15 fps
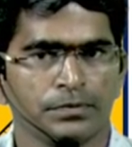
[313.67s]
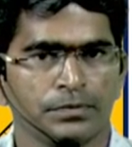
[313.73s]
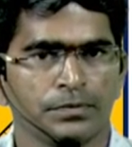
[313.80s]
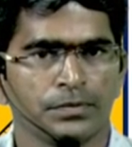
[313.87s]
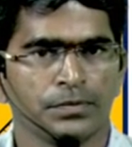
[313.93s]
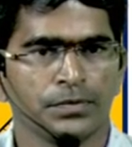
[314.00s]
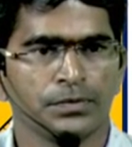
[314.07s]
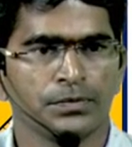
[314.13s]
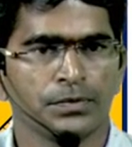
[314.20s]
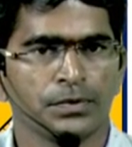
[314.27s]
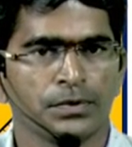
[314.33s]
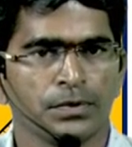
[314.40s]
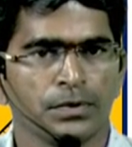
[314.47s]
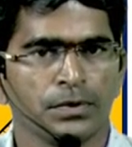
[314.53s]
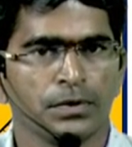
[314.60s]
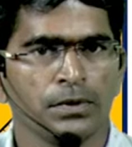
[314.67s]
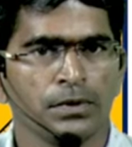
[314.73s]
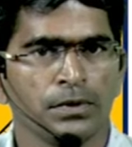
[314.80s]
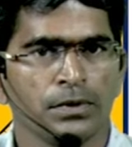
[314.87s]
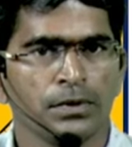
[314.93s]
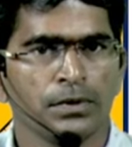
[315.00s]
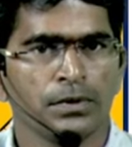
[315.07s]

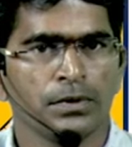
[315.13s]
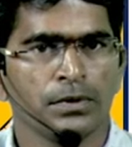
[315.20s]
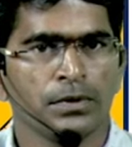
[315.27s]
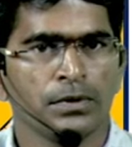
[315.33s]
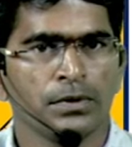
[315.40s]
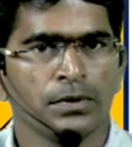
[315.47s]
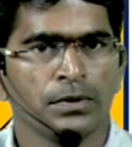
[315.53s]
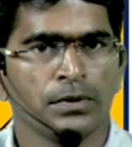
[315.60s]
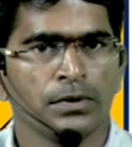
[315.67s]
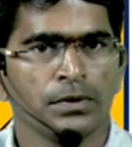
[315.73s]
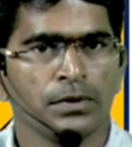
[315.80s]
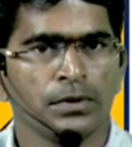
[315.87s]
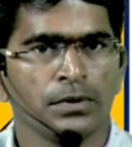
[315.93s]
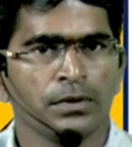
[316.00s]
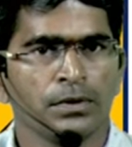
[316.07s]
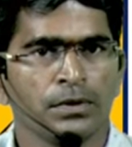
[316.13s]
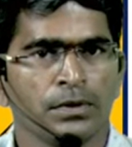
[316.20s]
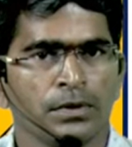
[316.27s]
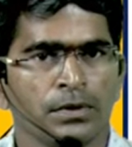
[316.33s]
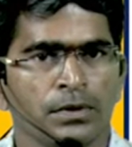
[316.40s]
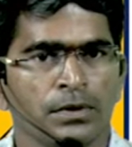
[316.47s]
Nothing is said.